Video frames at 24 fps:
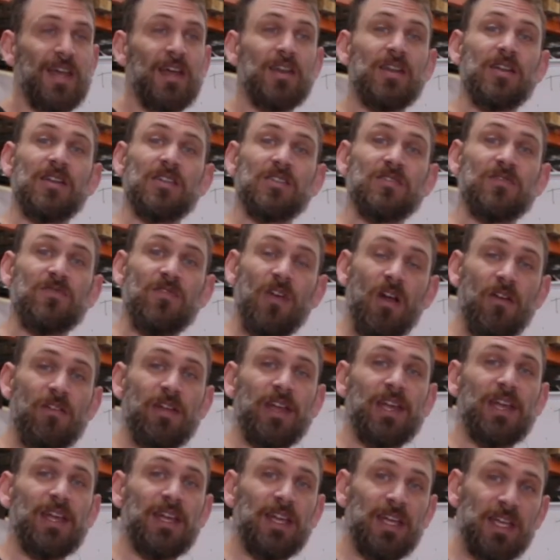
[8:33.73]
and it is
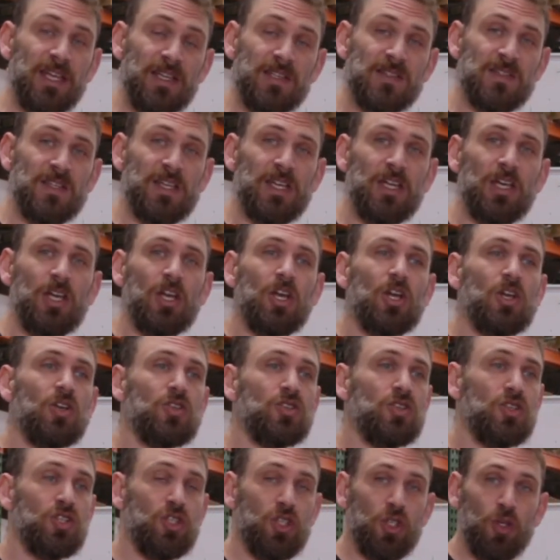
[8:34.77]
very easy
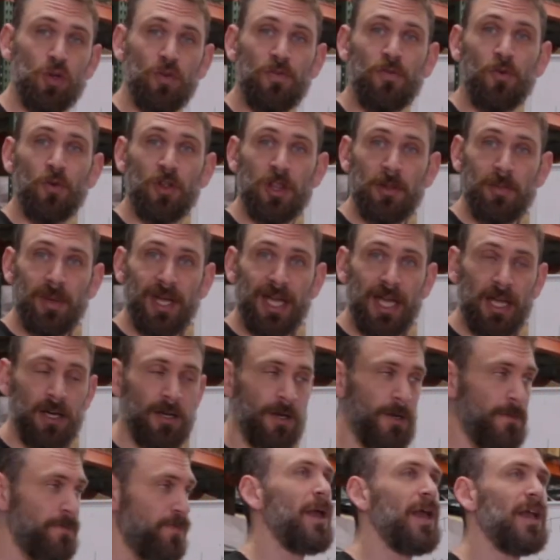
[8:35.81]
to do for the
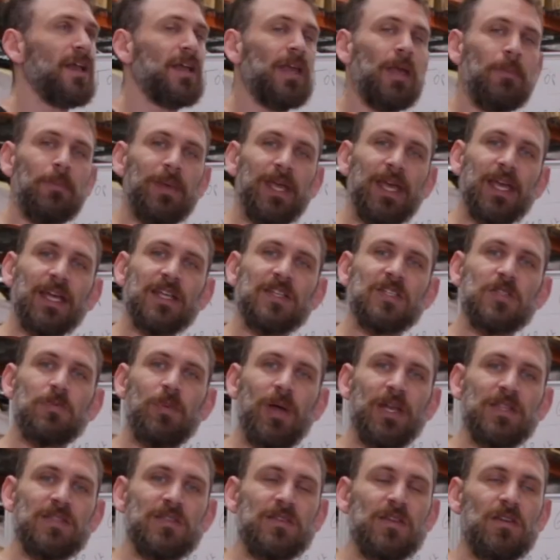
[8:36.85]
beginner. It can be
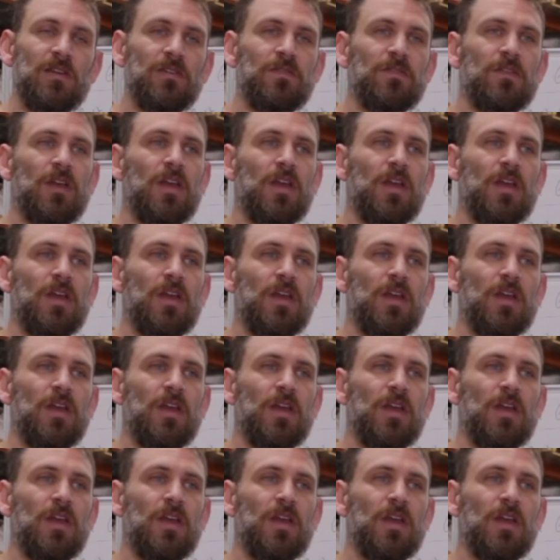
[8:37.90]
expensive,